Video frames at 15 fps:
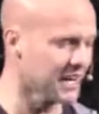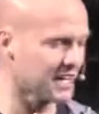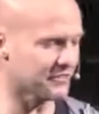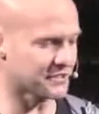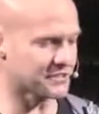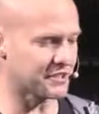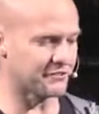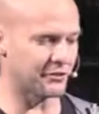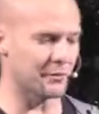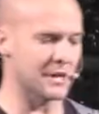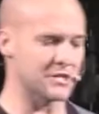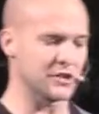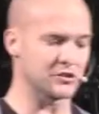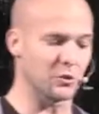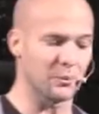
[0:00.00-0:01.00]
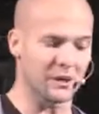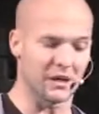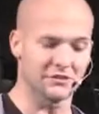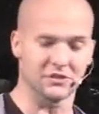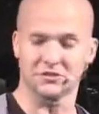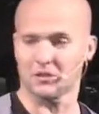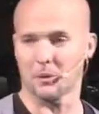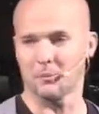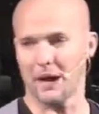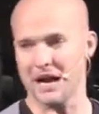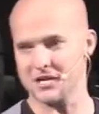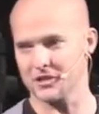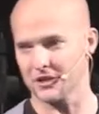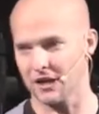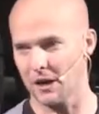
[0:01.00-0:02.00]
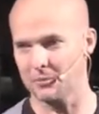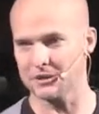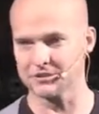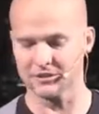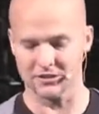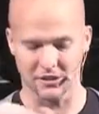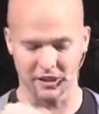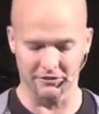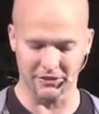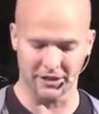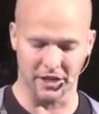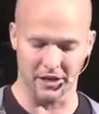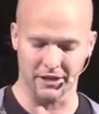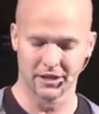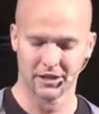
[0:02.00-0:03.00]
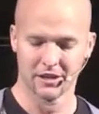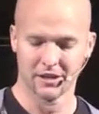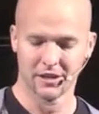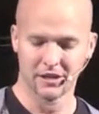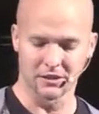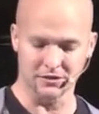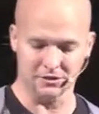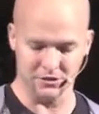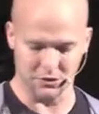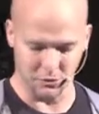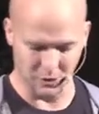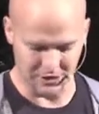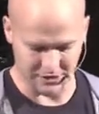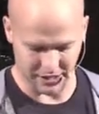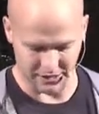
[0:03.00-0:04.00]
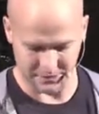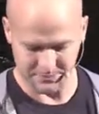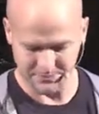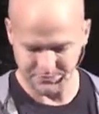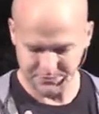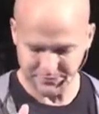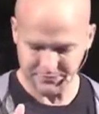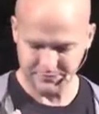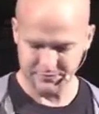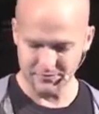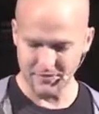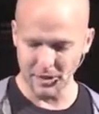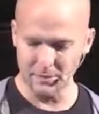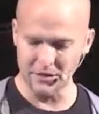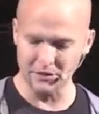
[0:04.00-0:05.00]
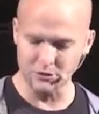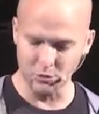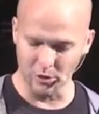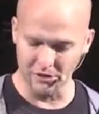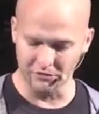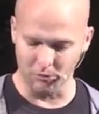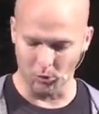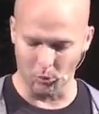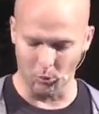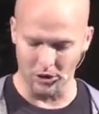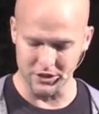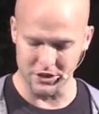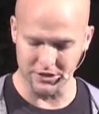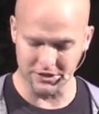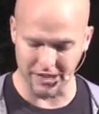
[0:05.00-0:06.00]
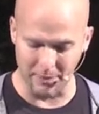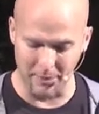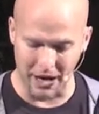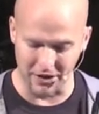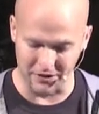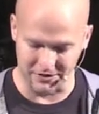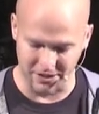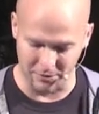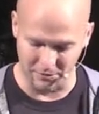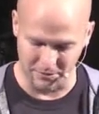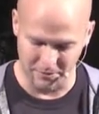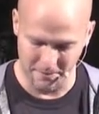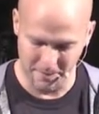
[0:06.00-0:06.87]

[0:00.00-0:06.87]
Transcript: of this information? So because he's a compassionate God, because he's a loving God, let's listen to what he says. Matthew twenty-four, one. Jesus came out of the temple